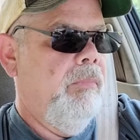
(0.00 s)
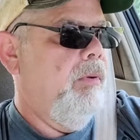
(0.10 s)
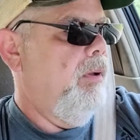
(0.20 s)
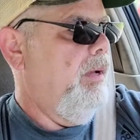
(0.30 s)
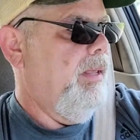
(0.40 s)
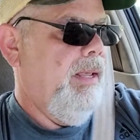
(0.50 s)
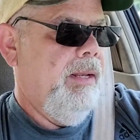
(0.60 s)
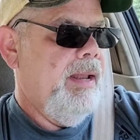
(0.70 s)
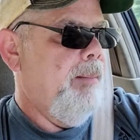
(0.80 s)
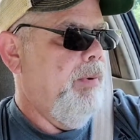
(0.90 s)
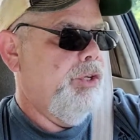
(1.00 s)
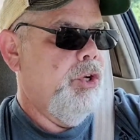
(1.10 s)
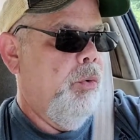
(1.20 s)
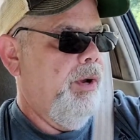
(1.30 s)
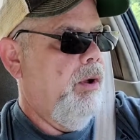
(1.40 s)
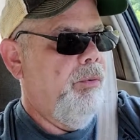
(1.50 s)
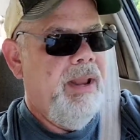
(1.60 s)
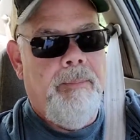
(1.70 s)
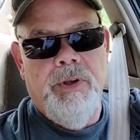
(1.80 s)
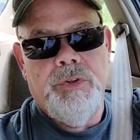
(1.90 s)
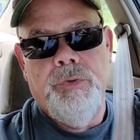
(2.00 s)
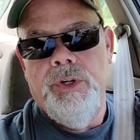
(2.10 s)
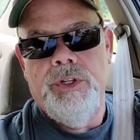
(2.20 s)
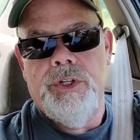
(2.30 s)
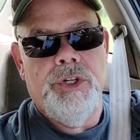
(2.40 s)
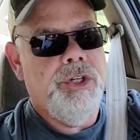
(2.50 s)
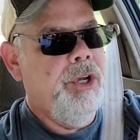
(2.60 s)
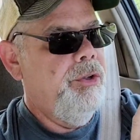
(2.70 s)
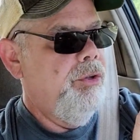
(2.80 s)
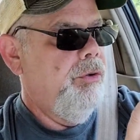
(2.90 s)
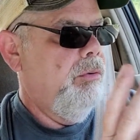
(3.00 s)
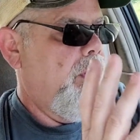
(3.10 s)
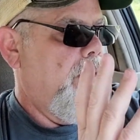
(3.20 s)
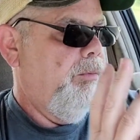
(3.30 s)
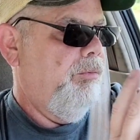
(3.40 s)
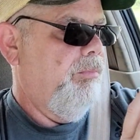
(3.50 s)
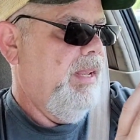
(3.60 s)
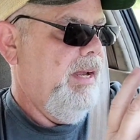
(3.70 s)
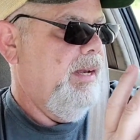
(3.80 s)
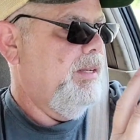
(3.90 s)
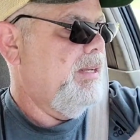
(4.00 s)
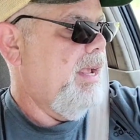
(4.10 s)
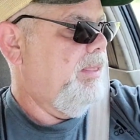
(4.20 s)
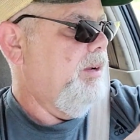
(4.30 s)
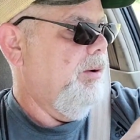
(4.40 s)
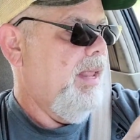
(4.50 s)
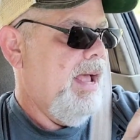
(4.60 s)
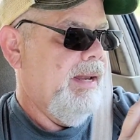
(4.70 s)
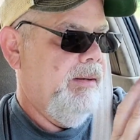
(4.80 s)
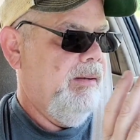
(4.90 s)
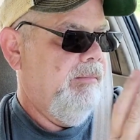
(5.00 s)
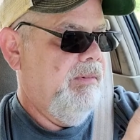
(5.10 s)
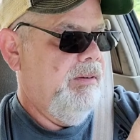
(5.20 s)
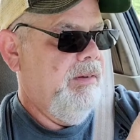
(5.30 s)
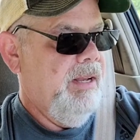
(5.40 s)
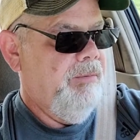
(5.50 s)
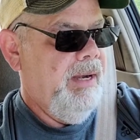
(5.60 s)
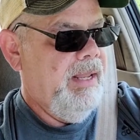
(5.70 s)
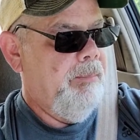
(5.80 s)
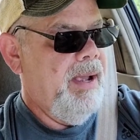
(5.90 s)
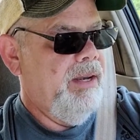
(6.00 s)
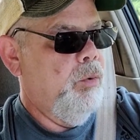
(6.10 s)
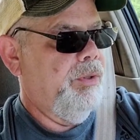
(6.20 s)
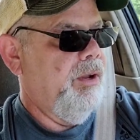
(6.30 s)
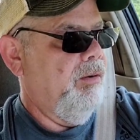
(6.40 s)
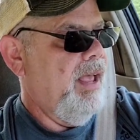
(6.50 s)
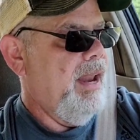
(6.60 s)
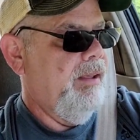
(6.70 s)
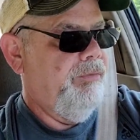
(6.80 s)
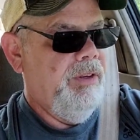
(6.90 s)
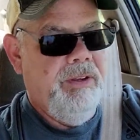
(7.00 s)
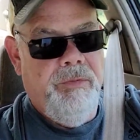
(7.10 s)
again, not much going on, not much footage to show you. Get into South Carolina, getting ready to get back to North Carolina. If any of you